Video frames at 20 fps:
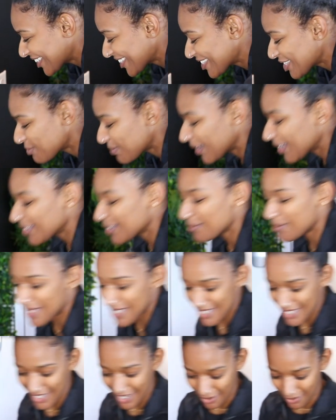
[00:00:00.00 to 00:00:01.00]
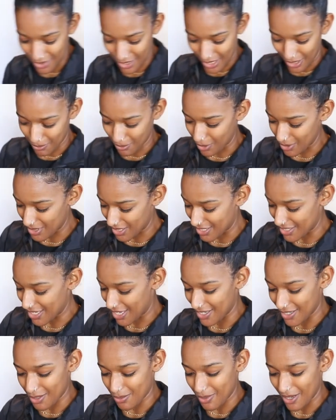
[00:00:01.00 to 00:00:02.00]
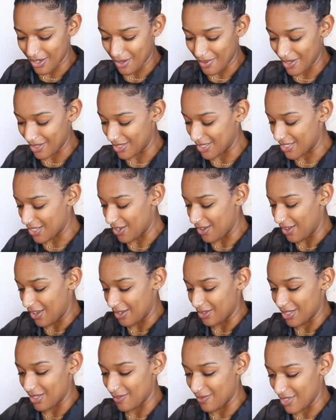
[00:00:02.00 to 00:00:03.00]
this is probably the piece that I was like most excited about this out of